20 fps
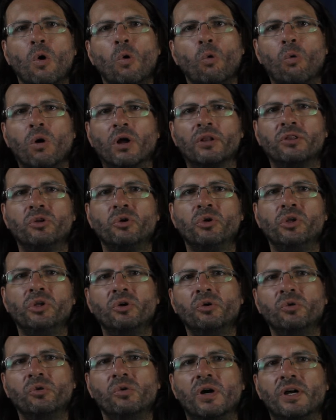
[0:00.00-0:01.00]
What do
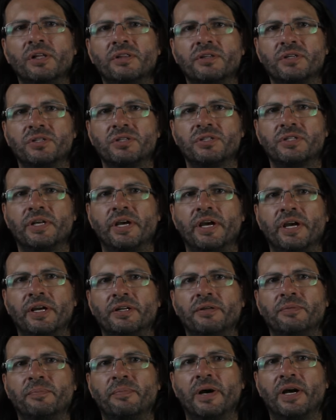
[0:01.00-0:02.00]
you
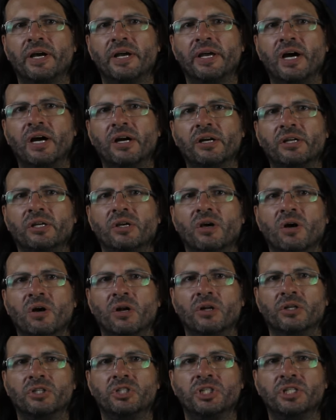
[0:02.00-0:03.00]
understand by
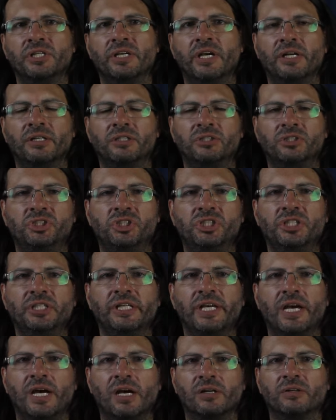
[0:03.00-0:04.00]
archaeology and
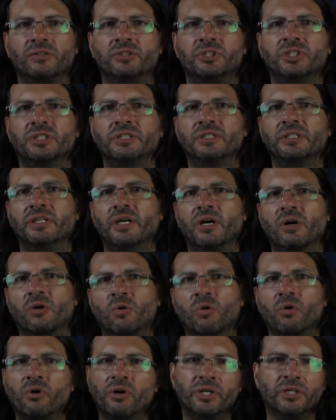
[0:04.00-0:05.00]
genealogy
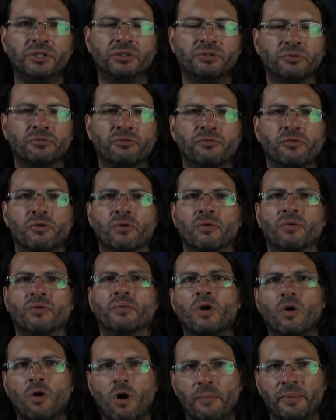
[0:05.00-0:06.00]
according to
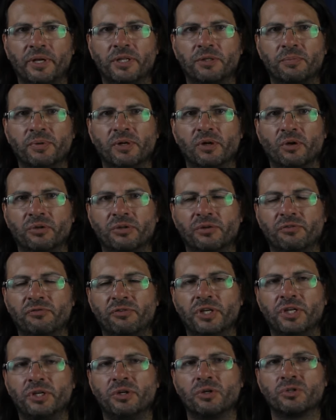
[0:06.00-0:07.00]
Foucault? Comment below the
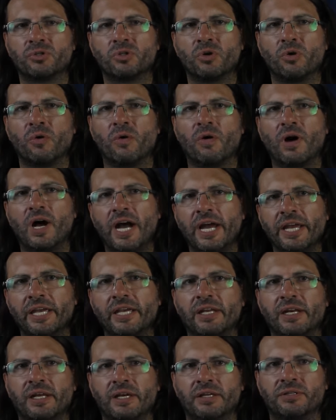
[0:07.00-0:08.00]
video so I
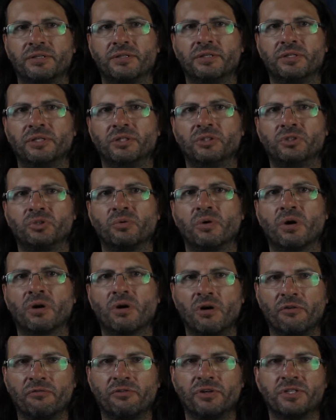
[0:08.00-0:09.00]
can enter into a
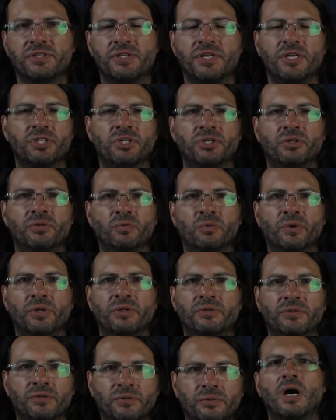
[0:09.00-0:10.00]
conversation
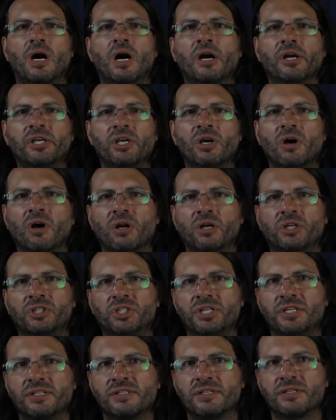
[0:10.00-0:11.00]
with you.
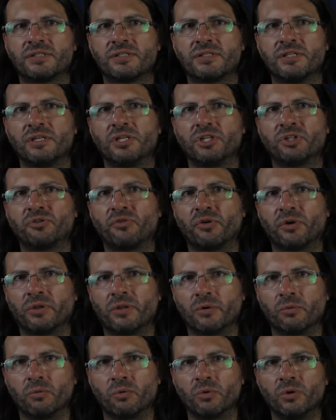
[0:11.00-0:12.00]
Archaeology is a search for
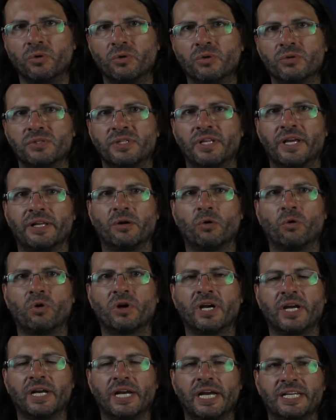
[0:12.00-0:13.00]
the rules that
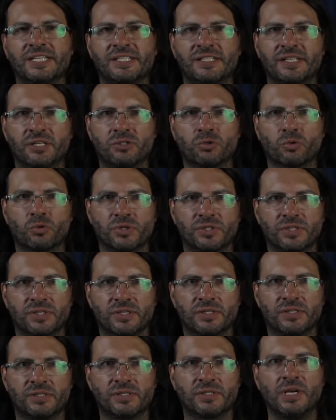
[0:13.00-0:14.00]
organize
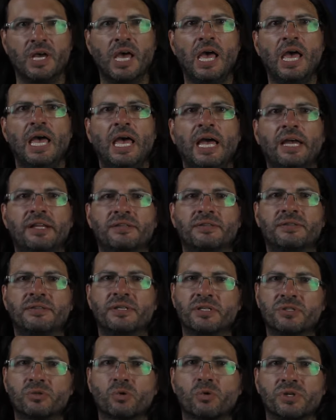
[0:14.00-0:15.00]
discourses, and
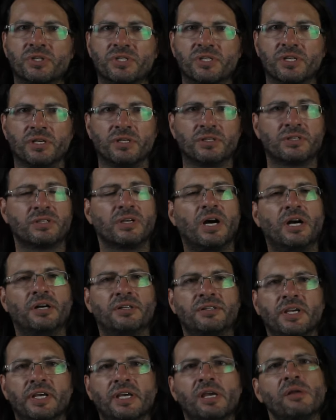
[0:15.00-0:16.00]
discourses are
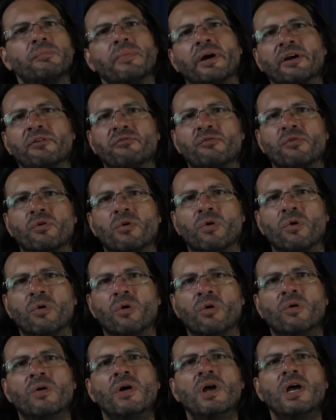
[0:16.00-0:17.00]
taken by
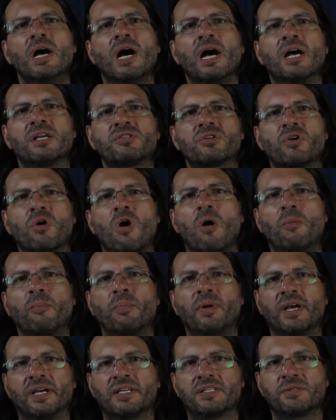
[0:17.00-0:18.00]
Foucault as
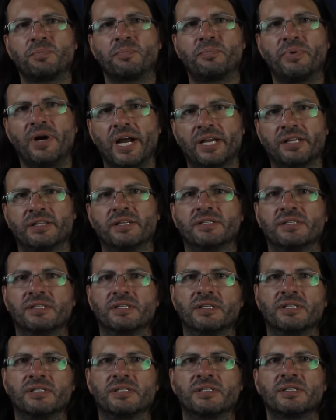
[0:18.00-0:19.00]
complex
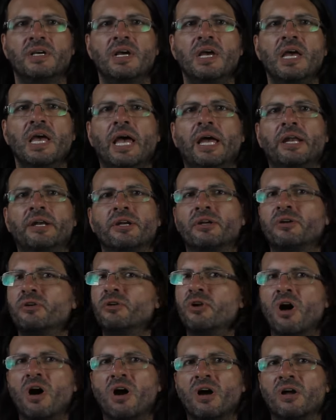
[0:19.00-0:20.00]
practices and
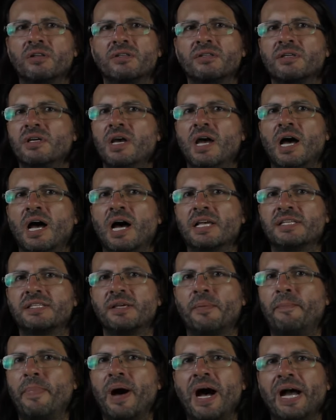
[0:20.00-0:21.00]
not as
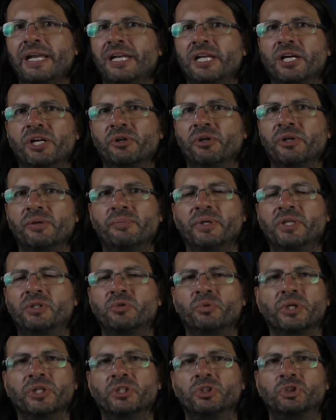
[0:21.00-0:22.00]
a binary
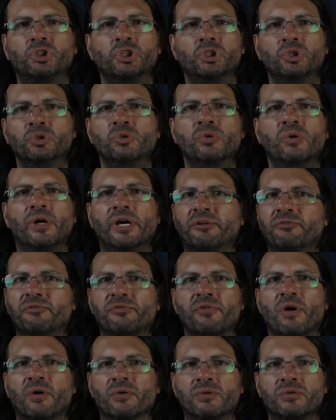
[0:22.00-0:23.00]
between true and
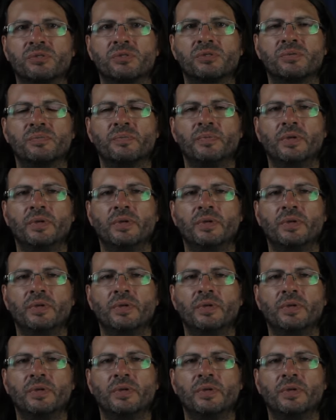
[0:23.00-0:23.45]
false.